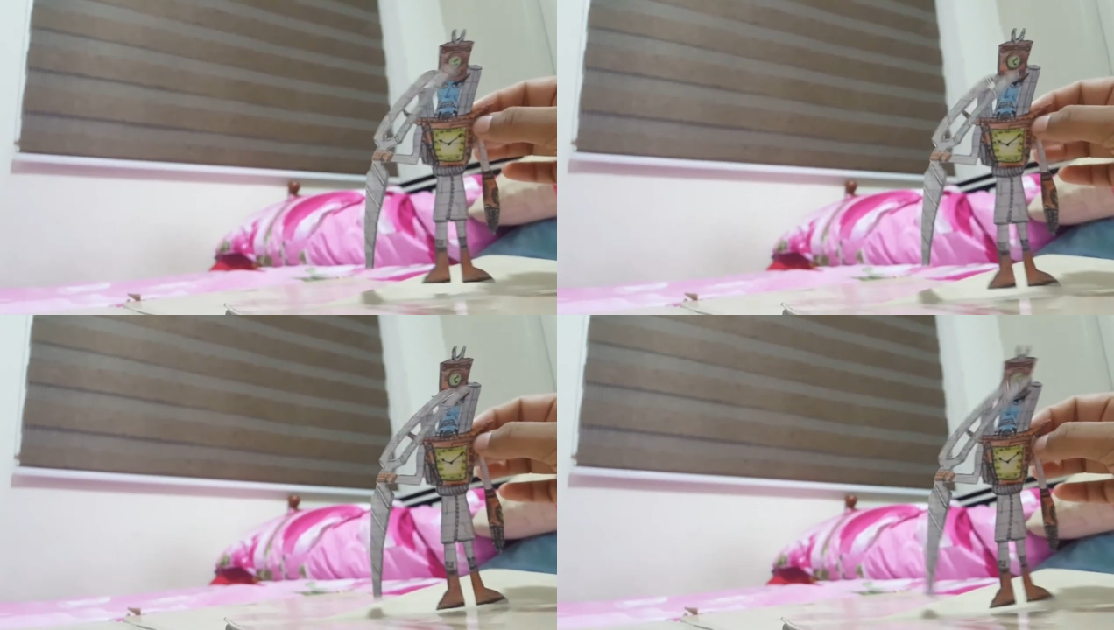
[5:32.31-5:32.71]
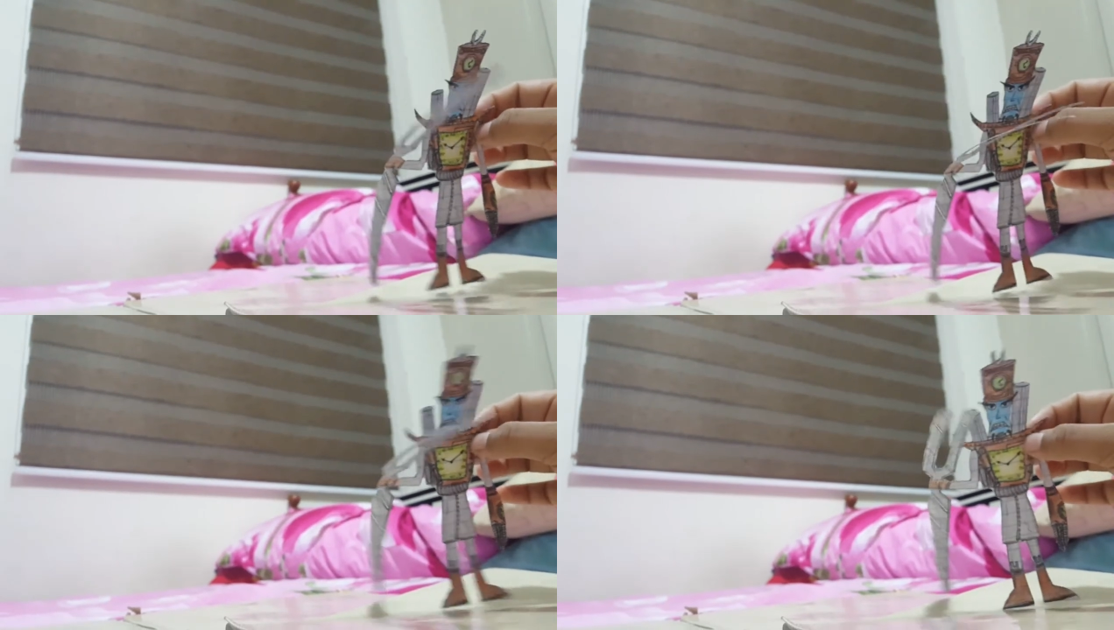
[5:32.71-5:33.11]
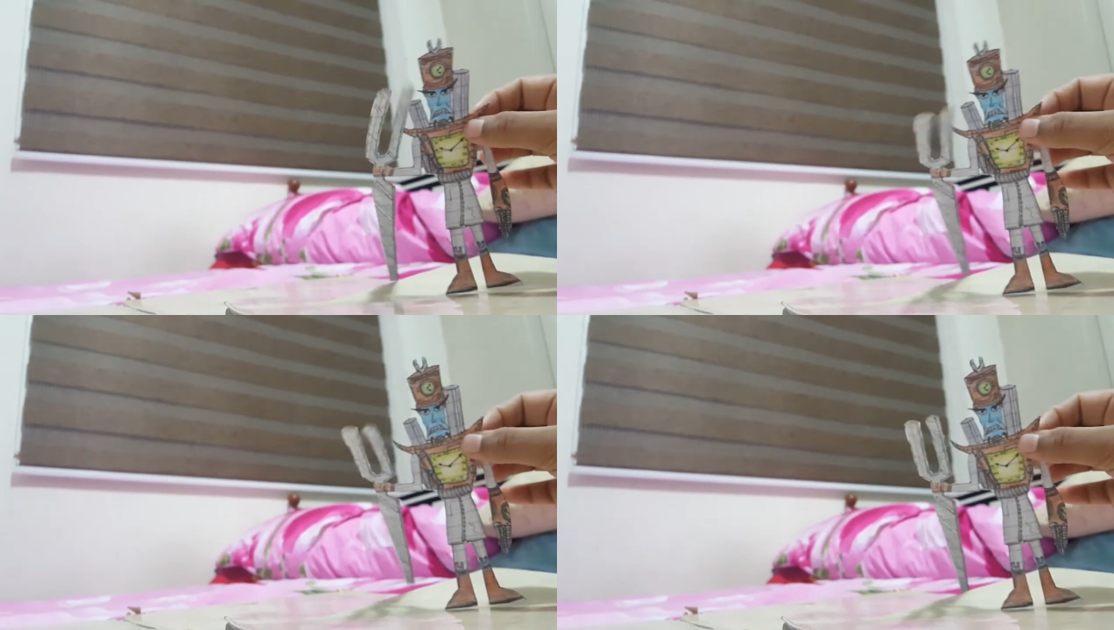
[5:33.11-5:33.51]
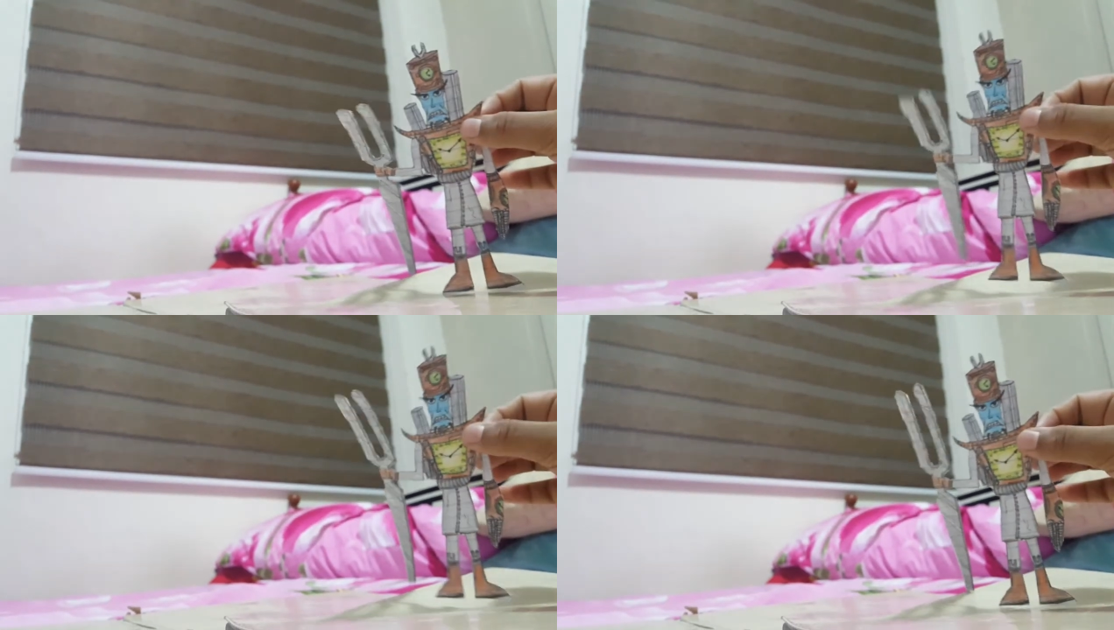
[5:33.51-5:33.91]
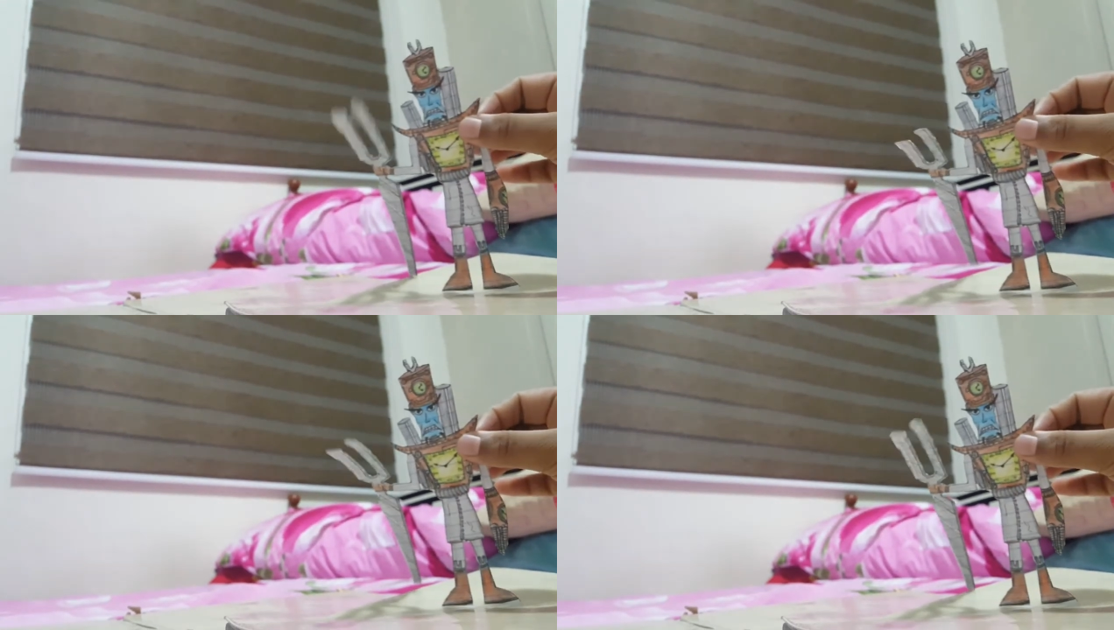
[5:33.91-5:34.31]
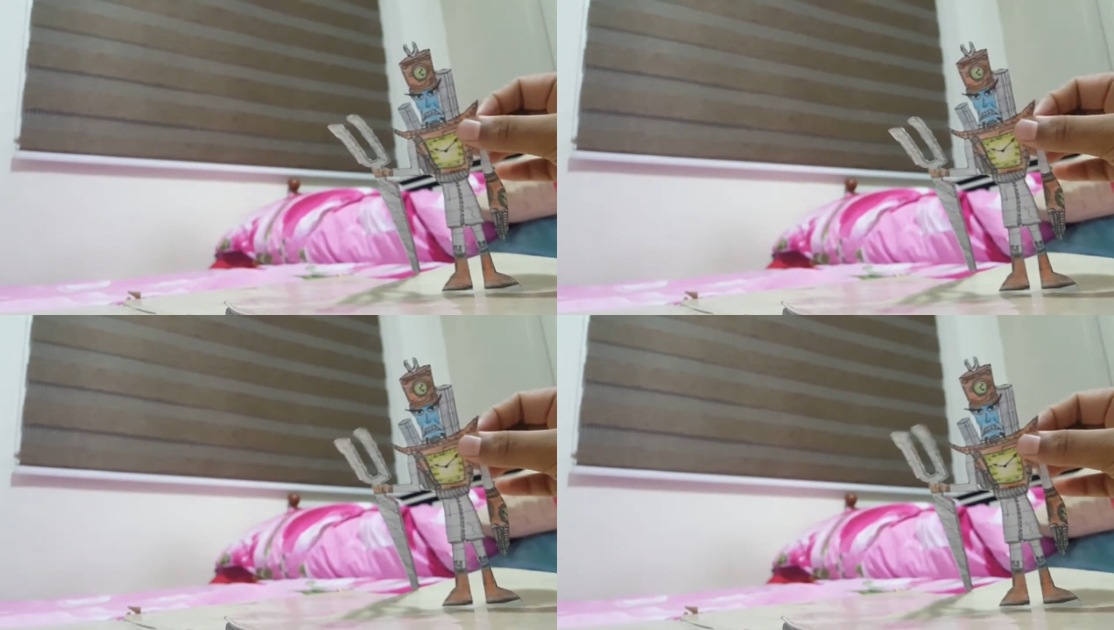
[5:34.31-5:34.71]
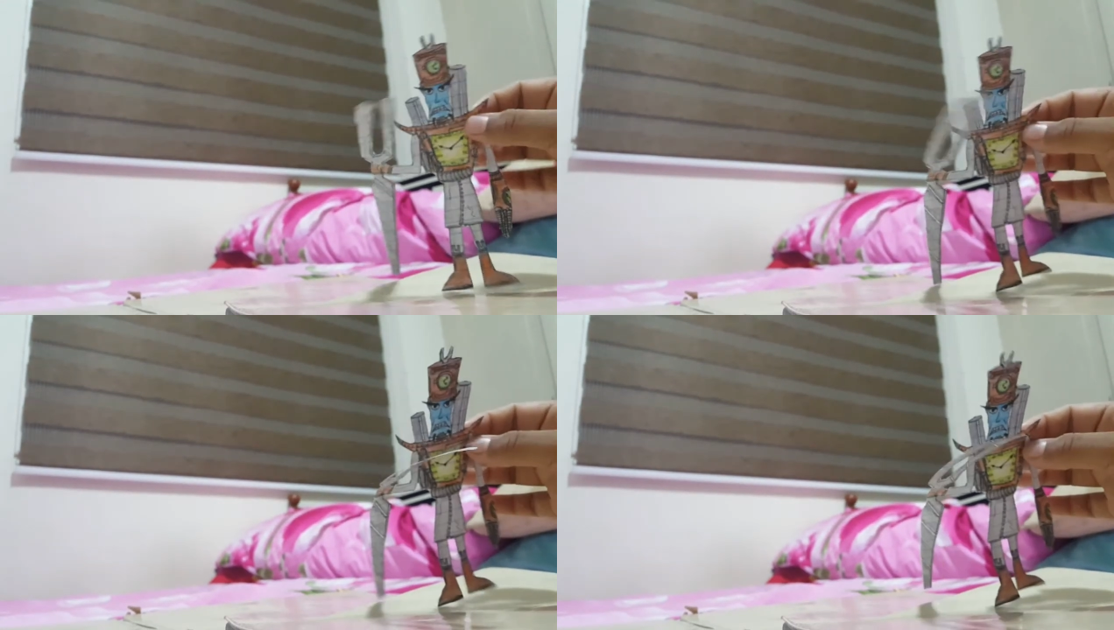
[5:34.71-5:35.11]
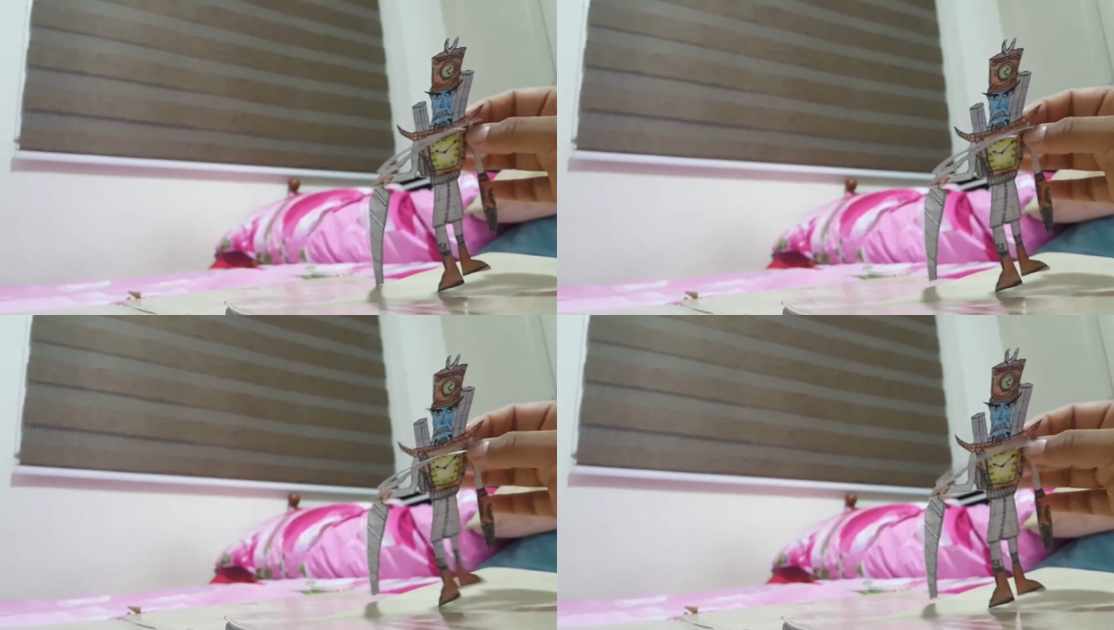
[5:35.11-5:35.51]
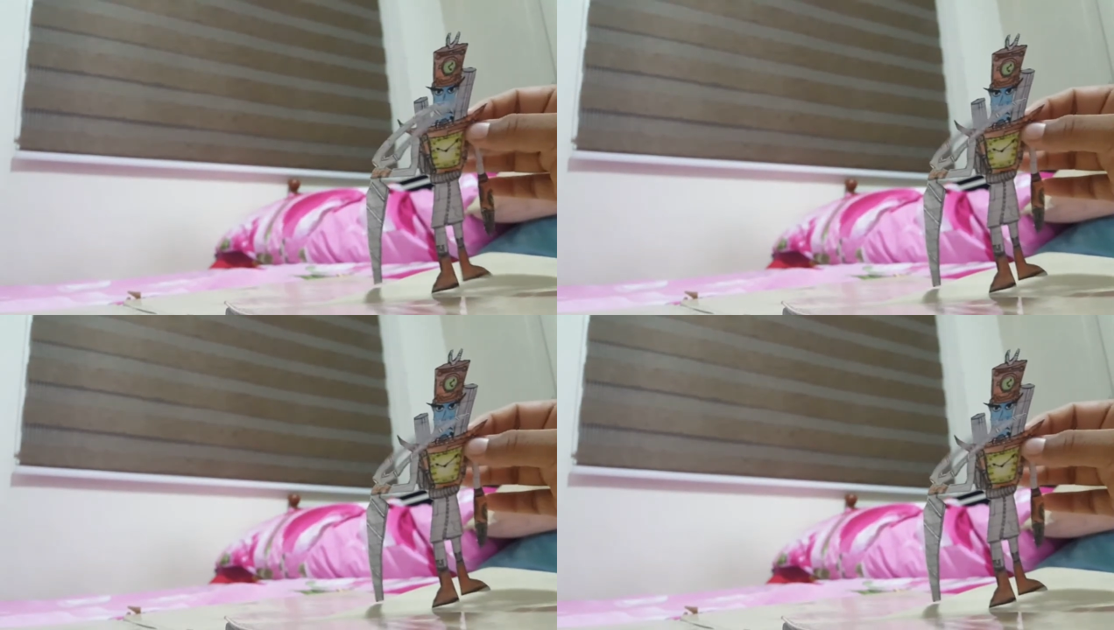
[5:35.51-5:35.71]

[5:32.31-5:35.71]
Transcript: No face is visible, so there are no lips to read.